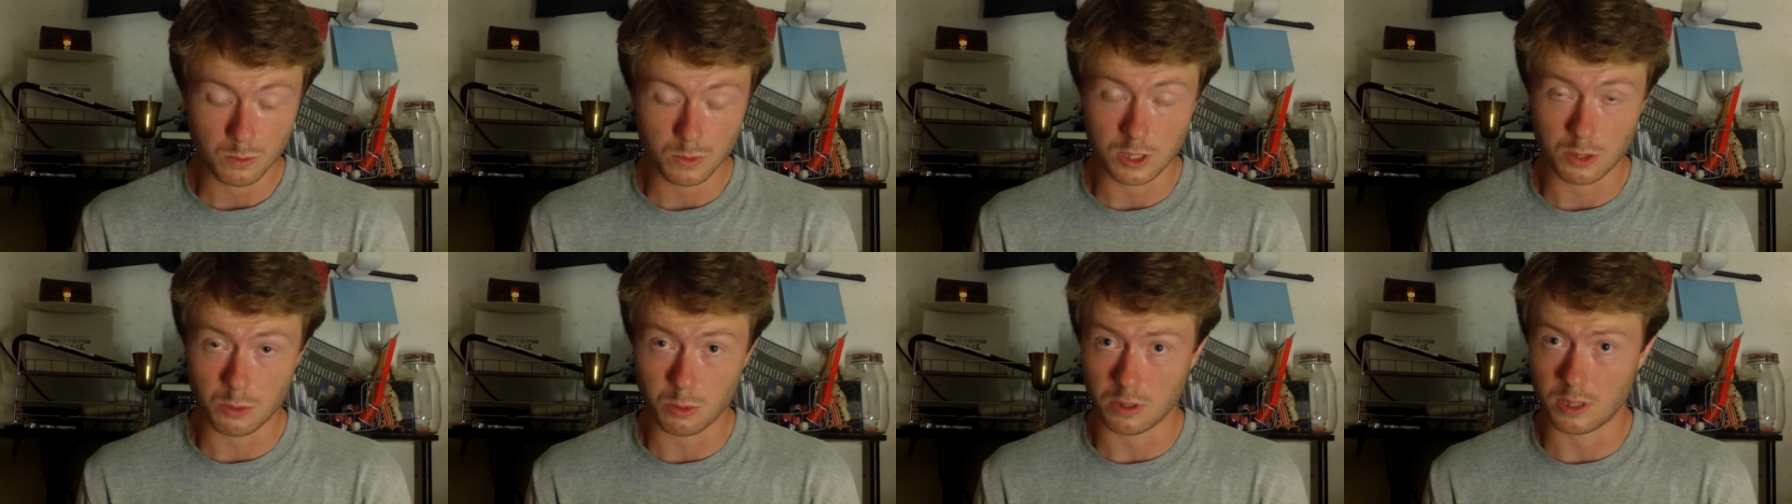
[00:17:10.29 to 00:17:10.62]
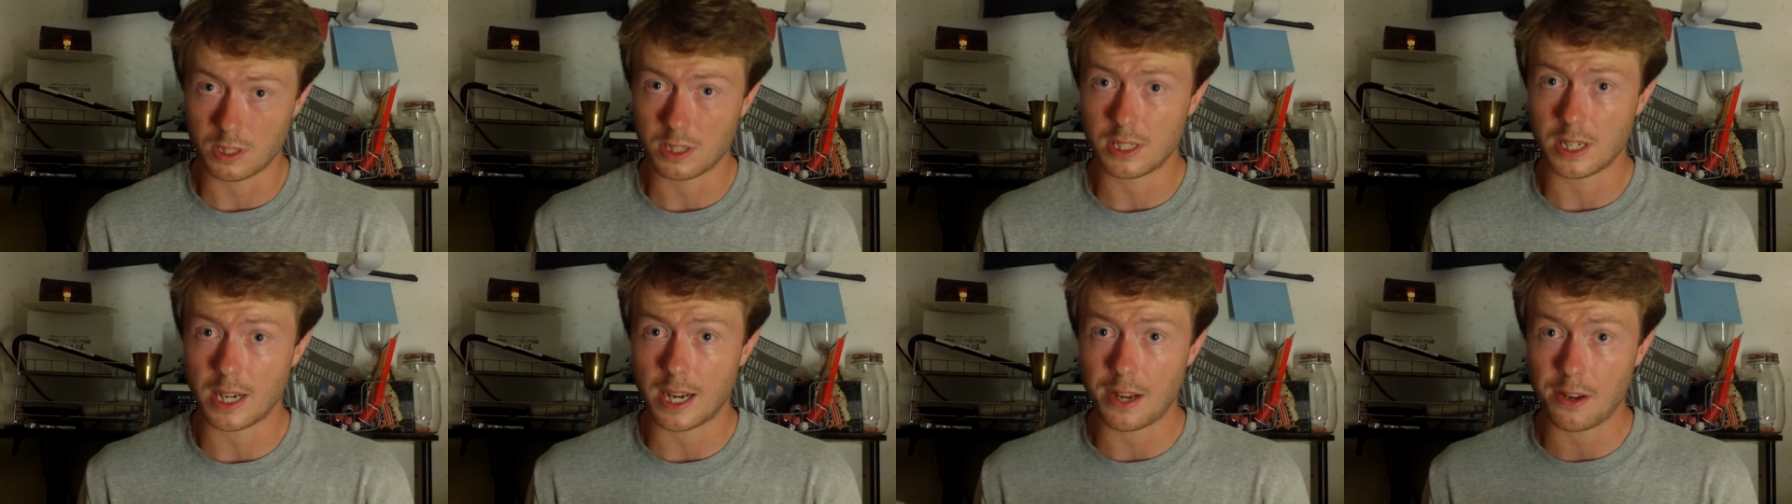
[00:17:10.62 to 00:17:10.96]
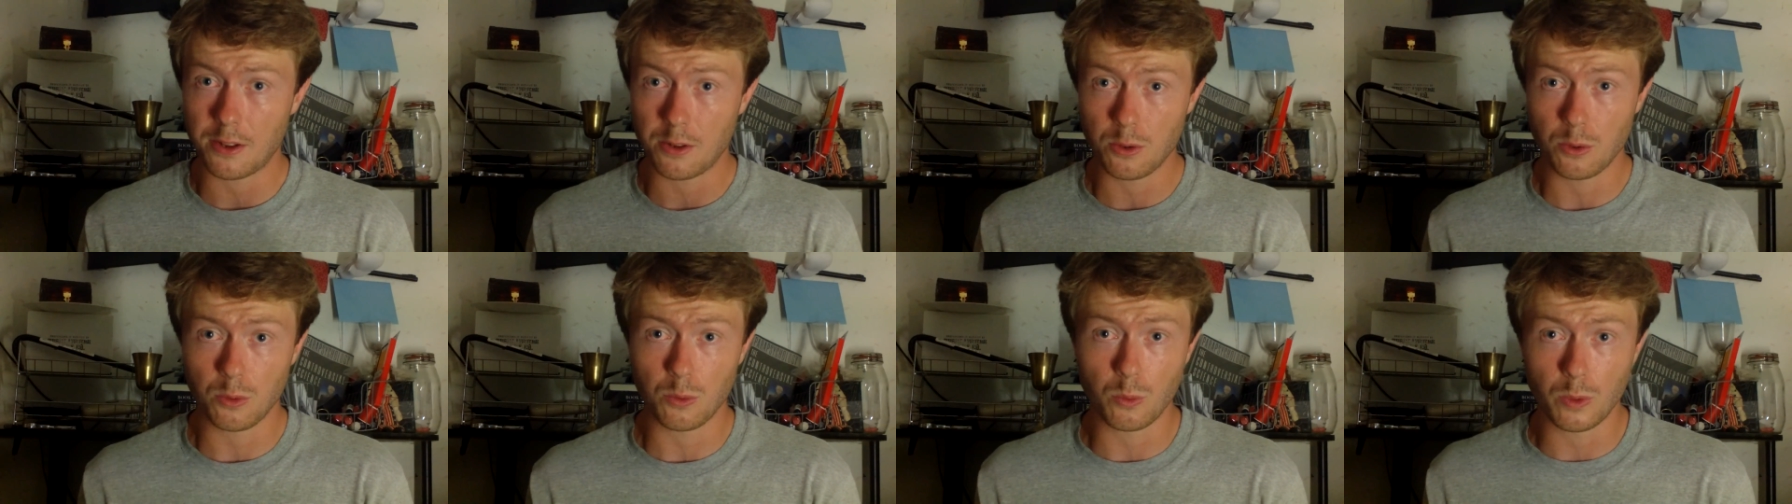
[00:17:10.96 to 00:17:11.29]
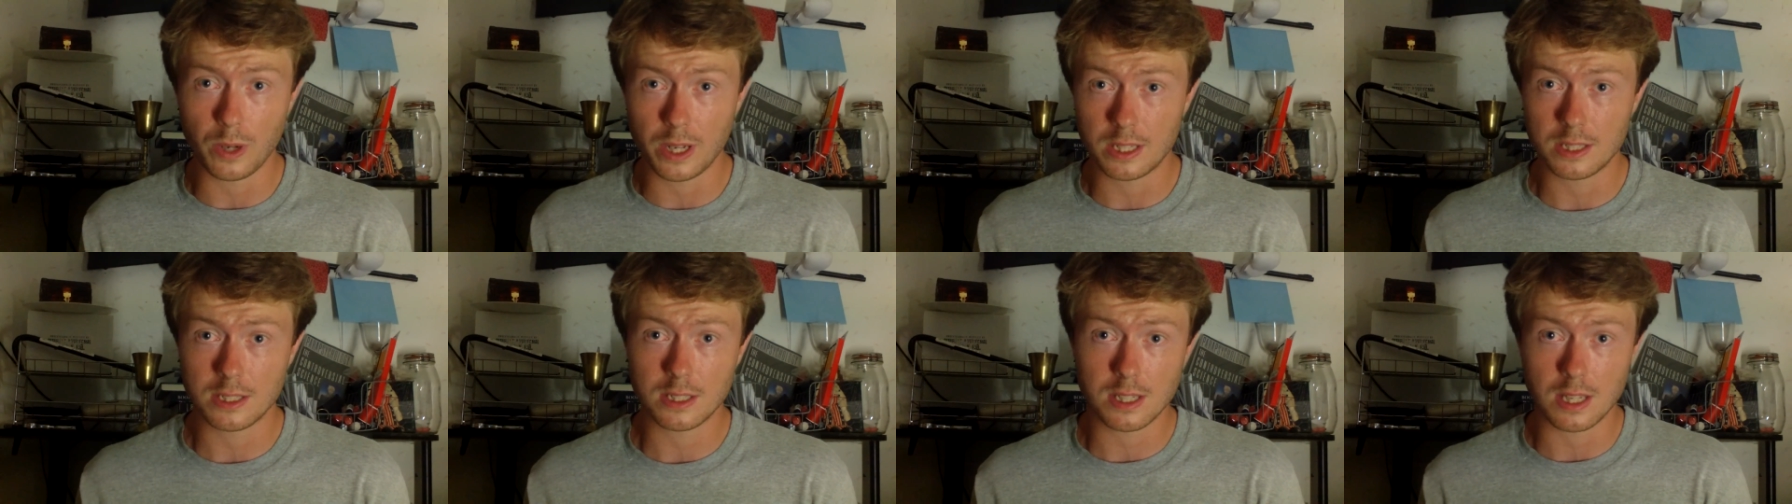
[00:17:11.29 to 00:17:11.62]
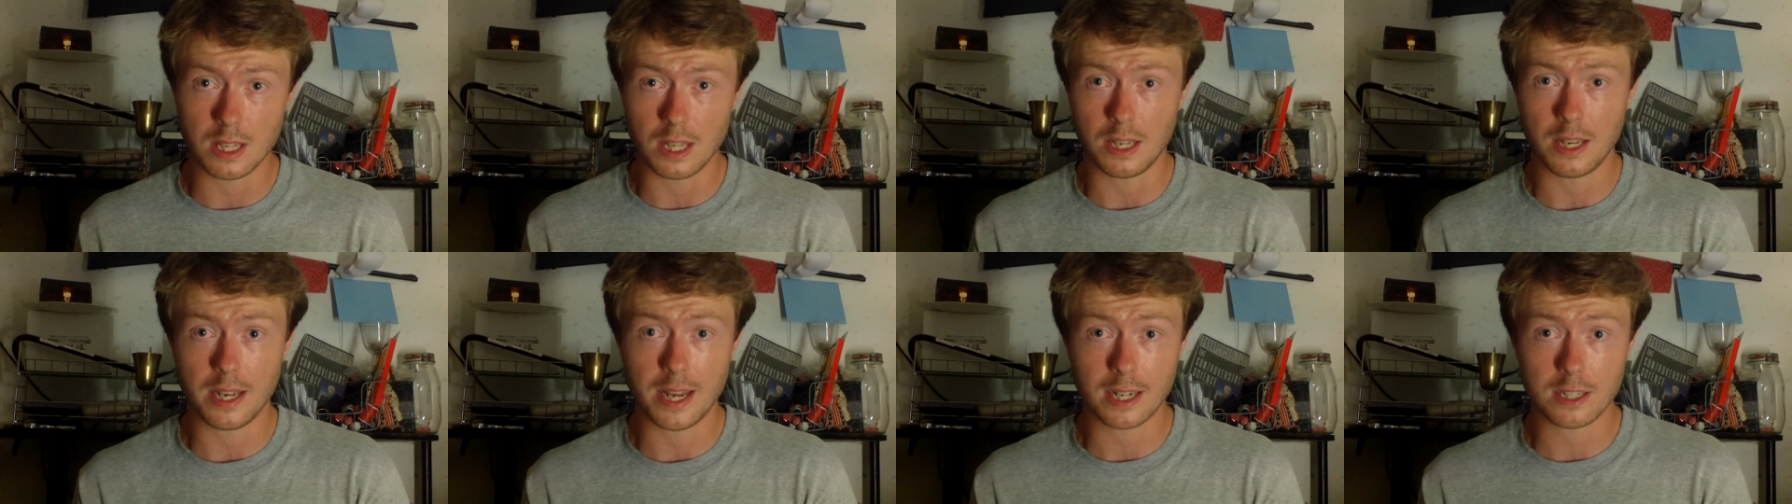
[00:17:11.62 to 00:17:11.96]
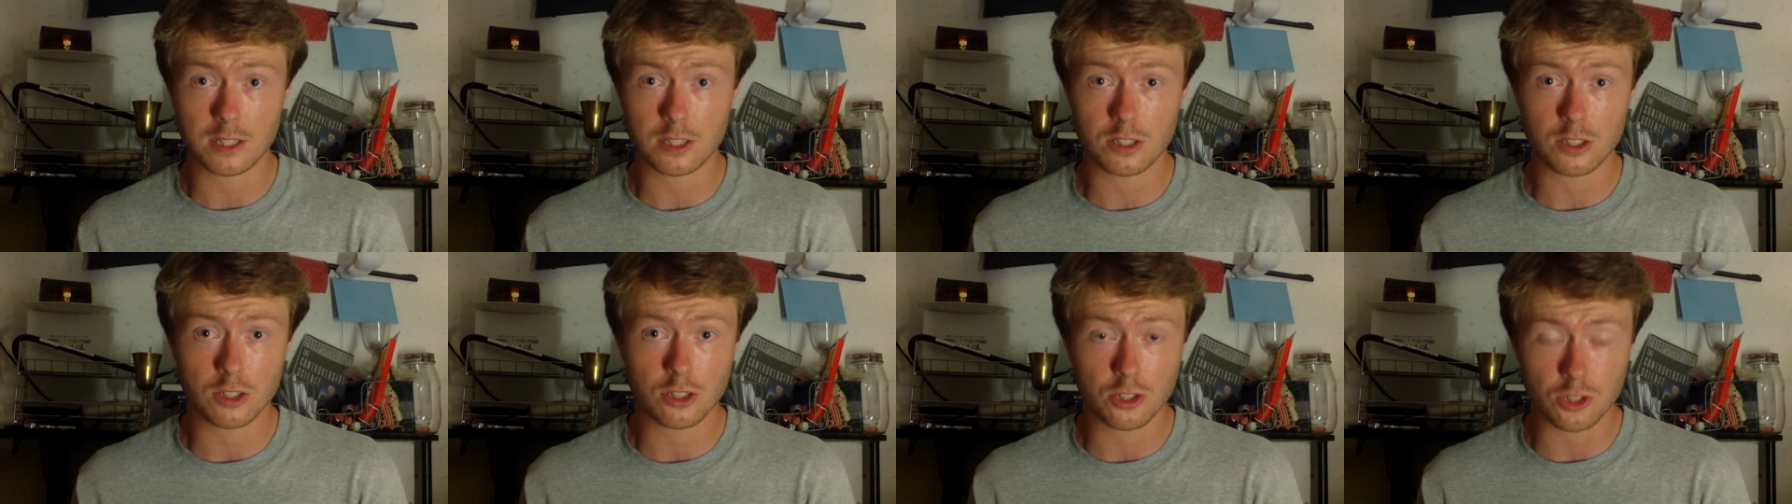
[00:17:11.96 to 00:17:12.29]
which will decide who wins the
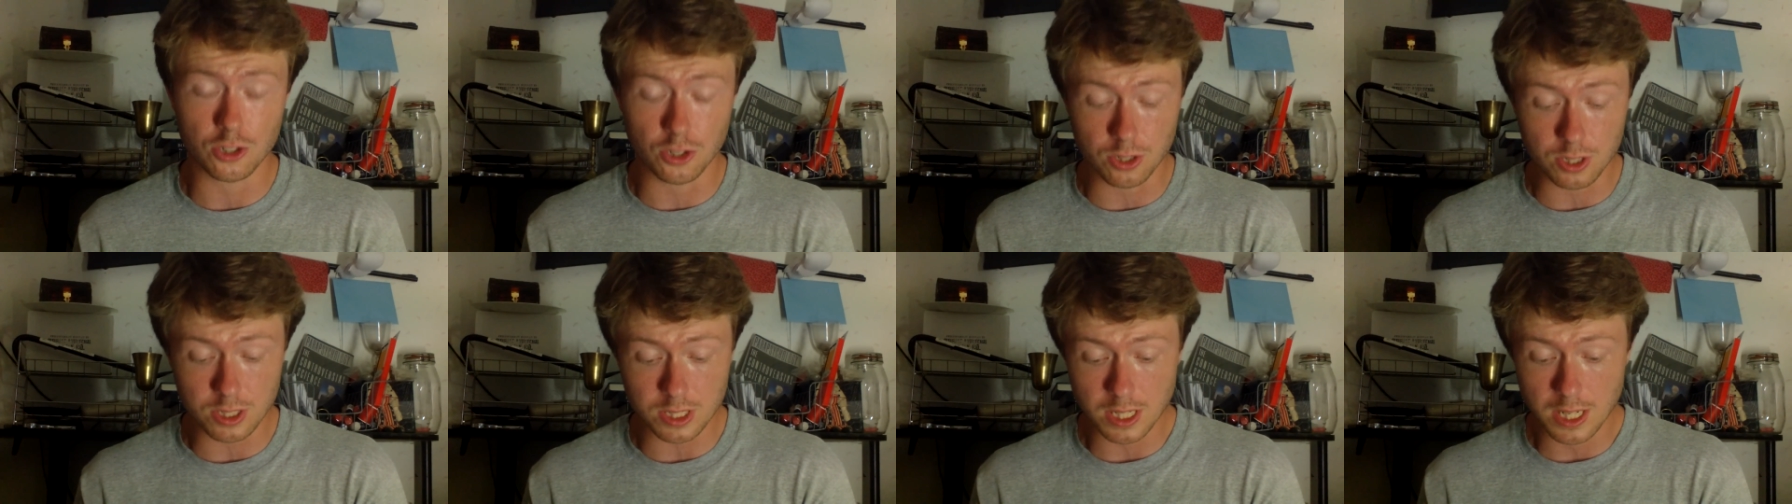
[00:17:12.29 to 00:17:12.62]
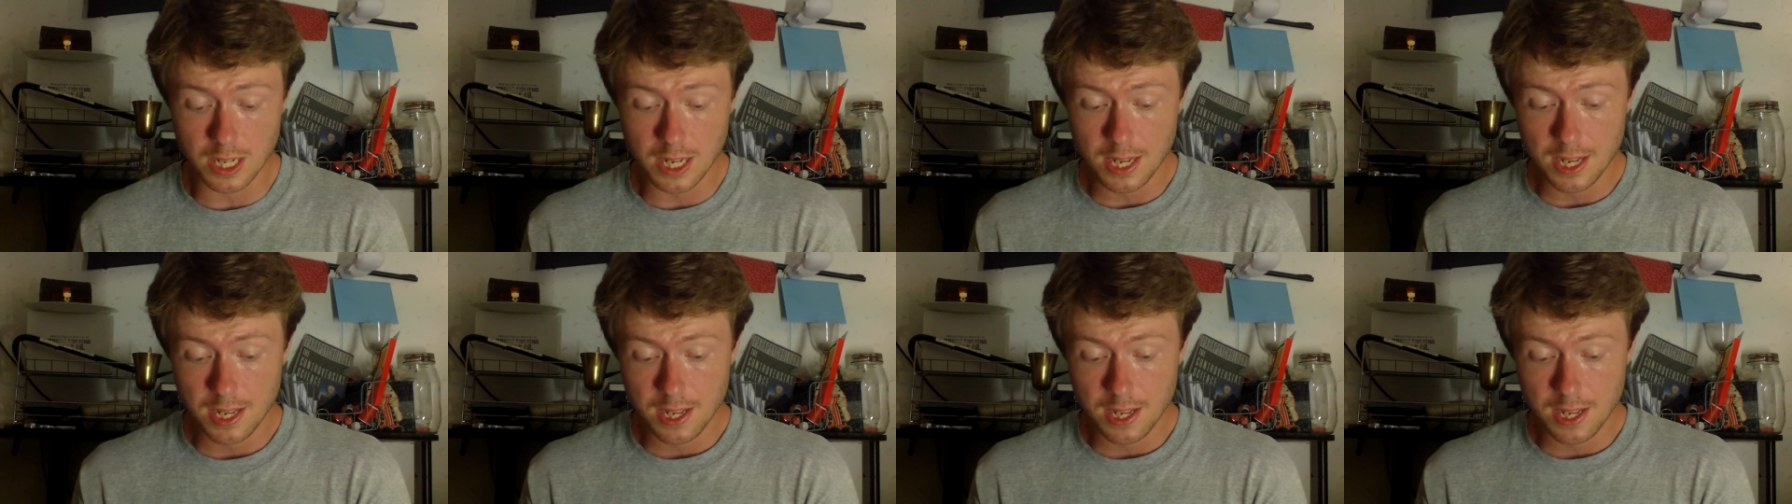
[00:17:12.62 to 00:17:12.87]
next shirt.